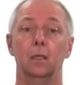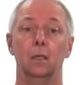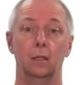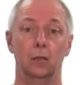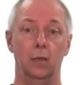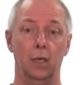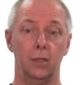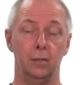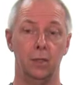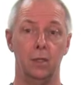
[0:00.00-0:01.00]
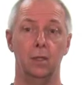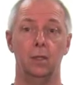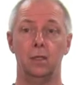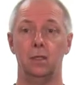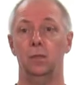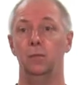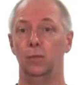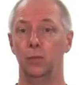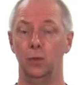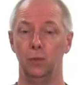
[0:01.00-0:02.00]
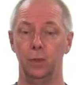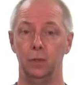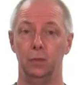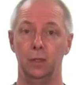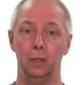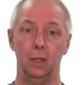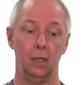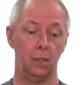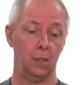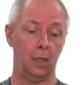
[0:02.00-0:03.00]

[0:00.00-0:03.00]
You can create some nice movement with these.